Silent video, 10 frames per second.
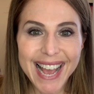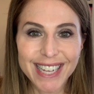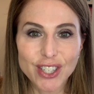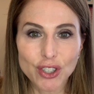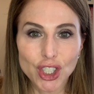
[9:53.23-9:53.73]

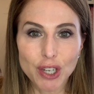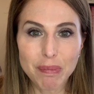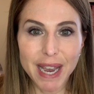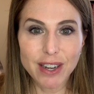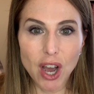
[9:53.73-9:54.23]
And so she
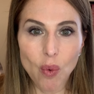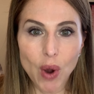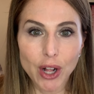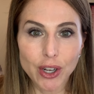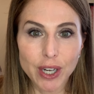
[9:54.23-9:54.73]
might not
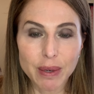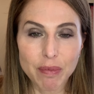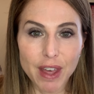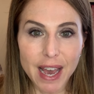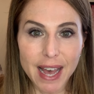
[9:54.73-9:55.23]
welcome
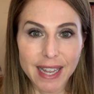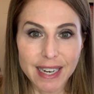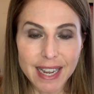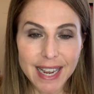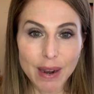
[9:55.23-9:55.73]

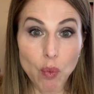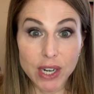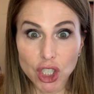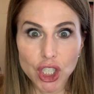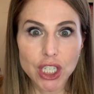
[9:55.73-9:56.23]
that
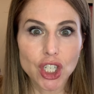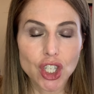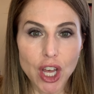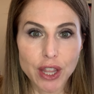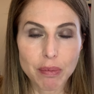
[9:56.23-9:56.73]
when she
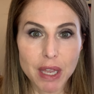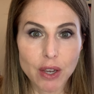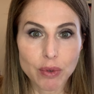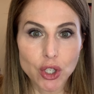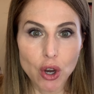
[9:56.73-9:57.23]
just thought the
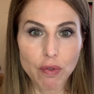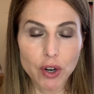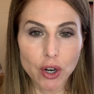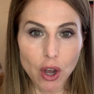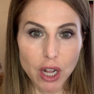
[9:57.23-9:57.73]
meeting was
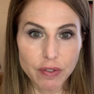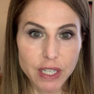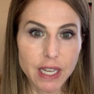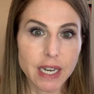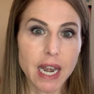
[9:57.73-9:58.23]
over, all of a
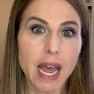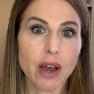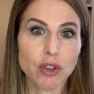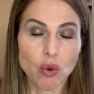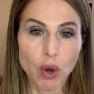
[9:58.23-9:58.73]
sudden
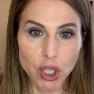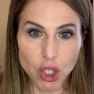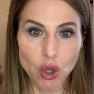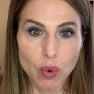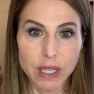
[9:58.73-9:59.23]
now you want to
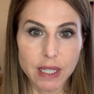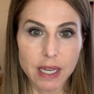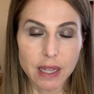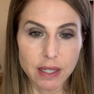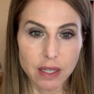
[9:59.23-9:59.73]
squeeze
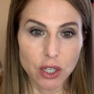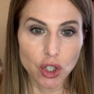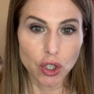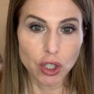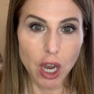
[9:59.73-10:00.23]
in this
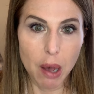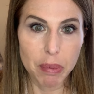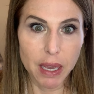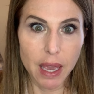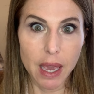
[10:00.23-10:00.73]
additional topic,